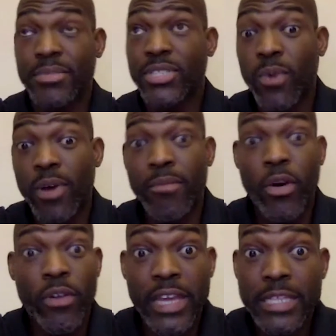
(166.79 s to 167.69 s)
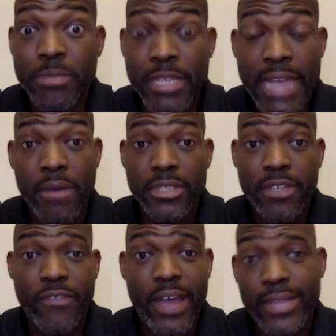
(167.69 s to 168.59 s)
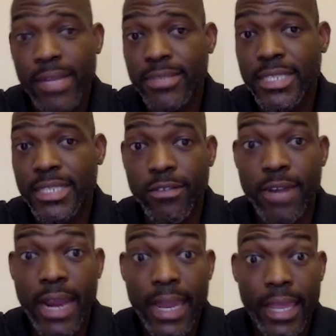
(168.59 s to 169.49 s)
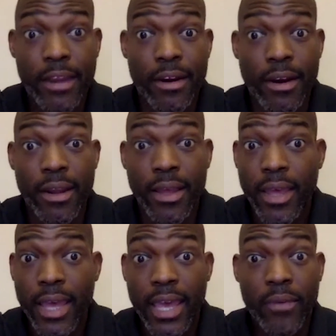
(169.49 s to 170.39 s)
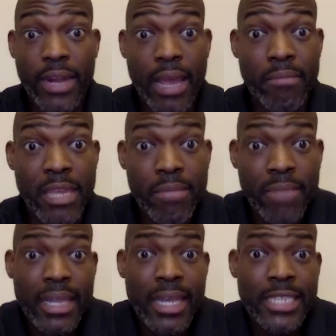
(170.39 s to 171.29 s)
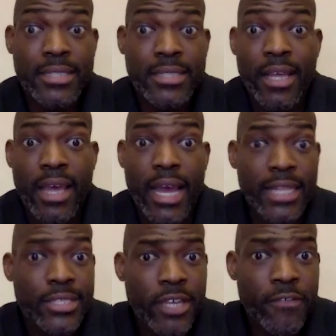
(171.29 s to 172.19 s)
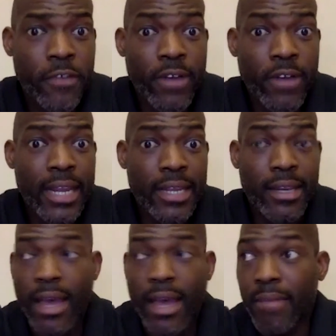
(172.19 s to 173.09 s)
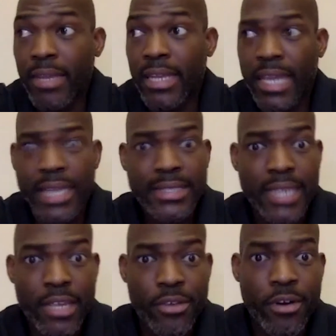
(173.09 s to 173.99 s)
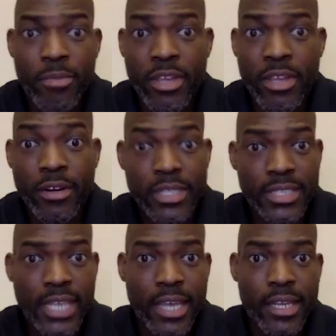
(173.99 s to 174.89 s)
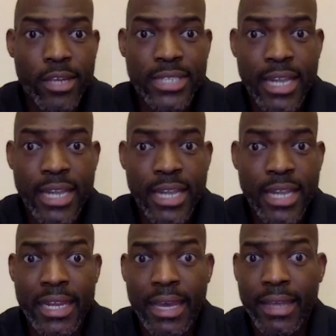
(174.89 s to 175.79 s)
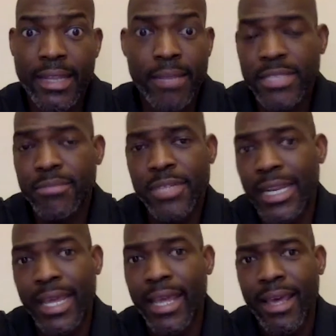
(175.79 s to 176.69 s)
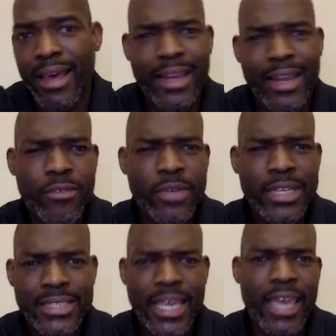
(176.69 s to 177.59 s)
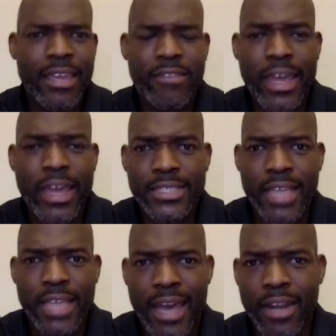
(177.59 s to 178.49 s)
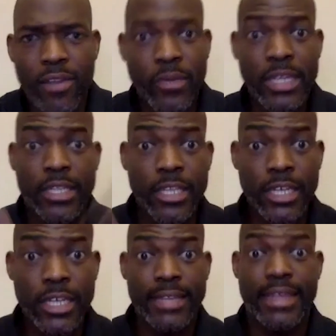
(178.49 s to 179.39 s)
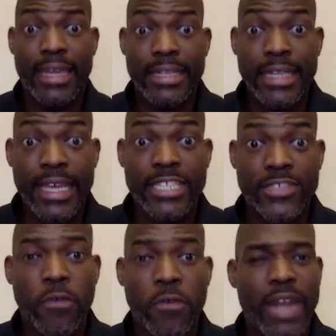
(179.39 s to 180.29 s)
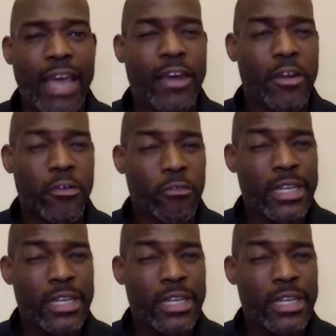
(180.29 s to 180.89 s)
what motivates me now is the fact that I'm sitting right here. And what I mean by that is I took it for granted. I mean, yes, you heard me a second ago say I played at Clemson, but I didn't really take advantage of that. I didn't really look at that lens for what I could have really